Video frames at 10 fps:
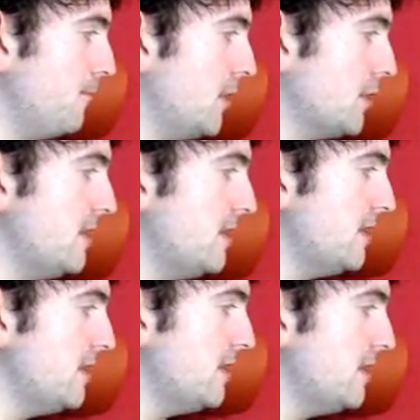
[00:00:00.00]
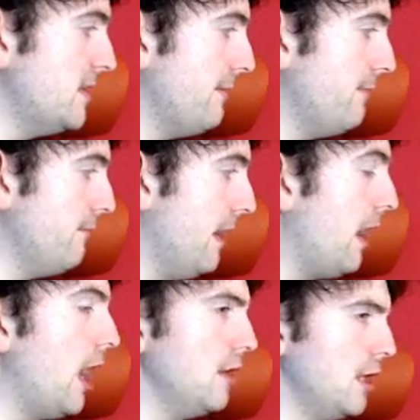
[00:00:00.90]
because Hong Kong did well
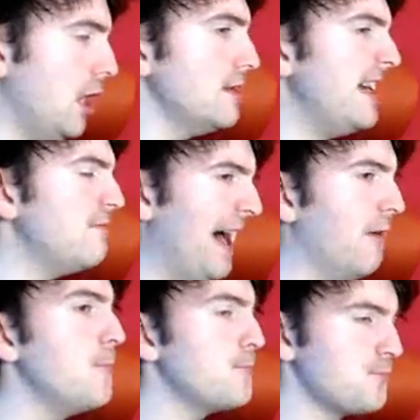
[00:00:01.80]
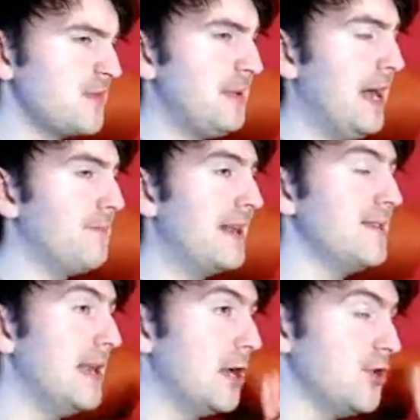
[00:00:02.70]
despite the
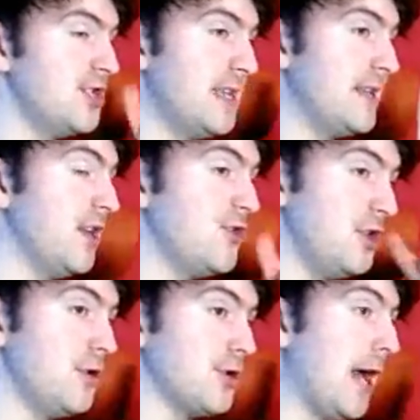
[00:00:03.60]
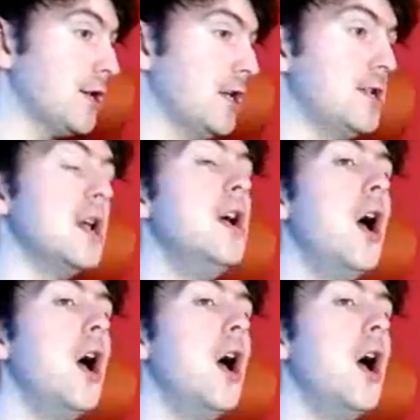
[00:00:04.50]
fact there's only two attractions.